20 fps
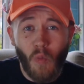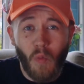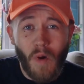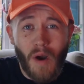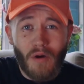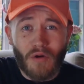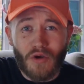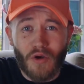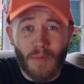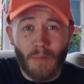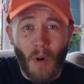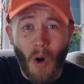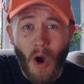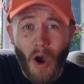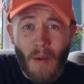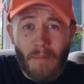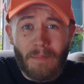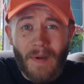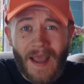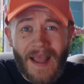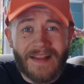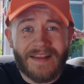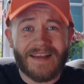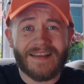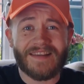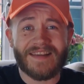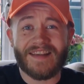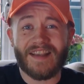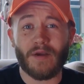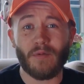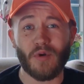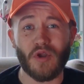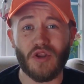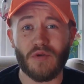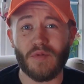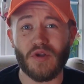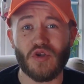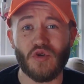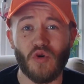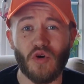Welcome, I'm Ben, and today we're going to
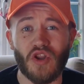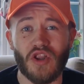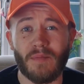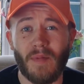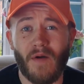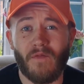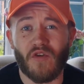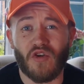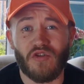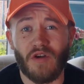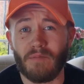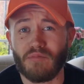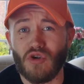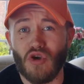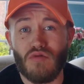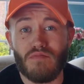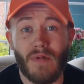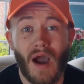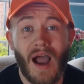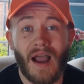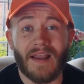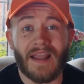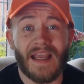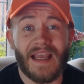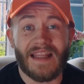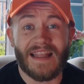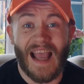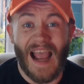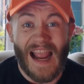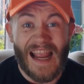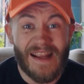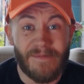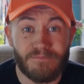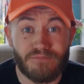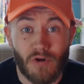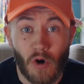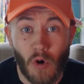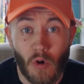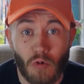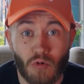be talking about the crypto market in
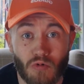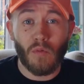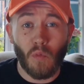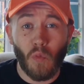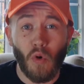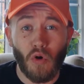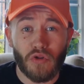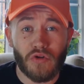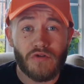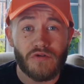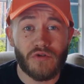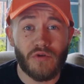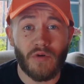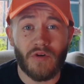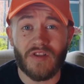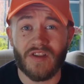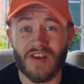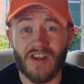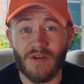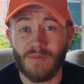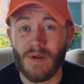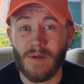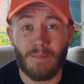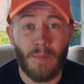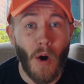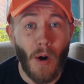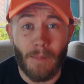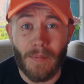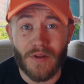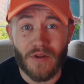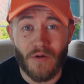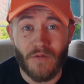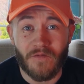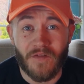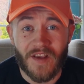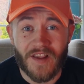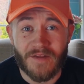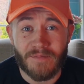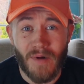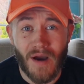April. What new coins are going to be popping off
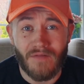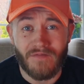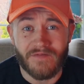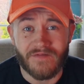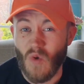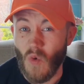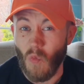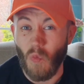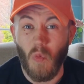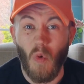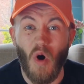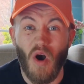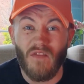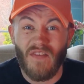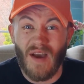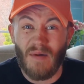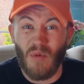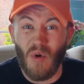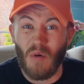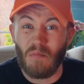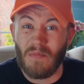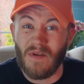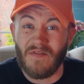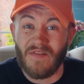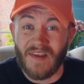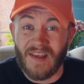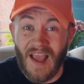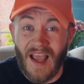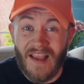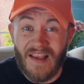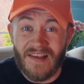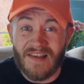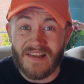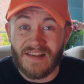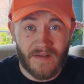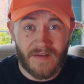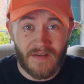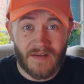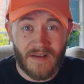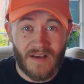this month, why that might be the
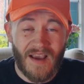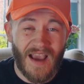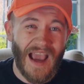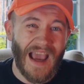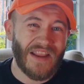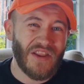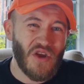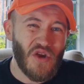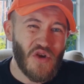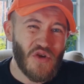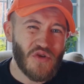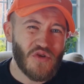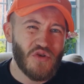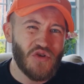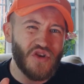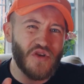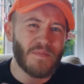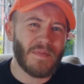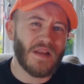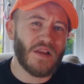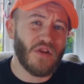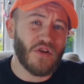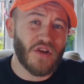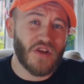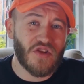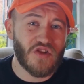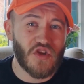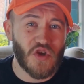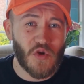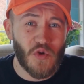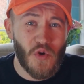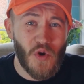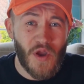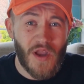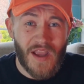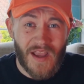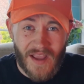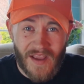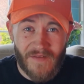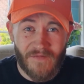case, and who you should be looking to
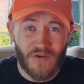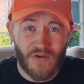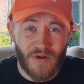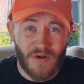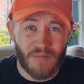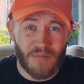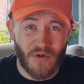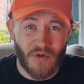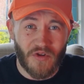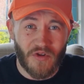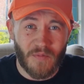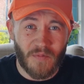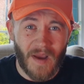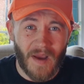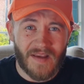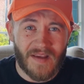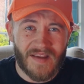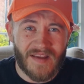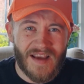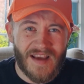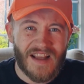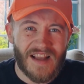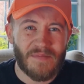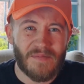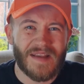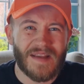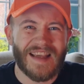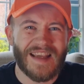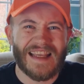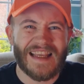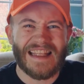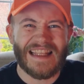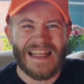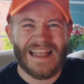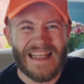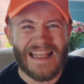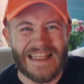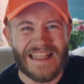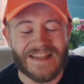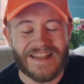in the crypto space to be taking
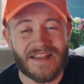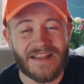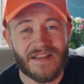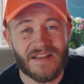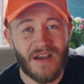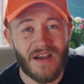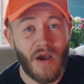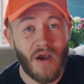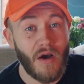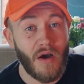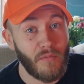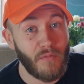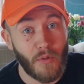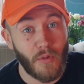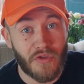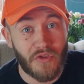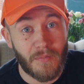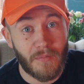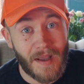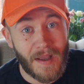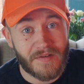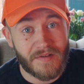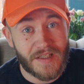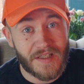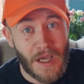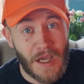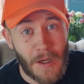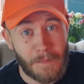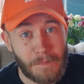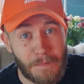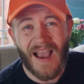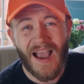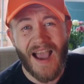hints on what's about to come.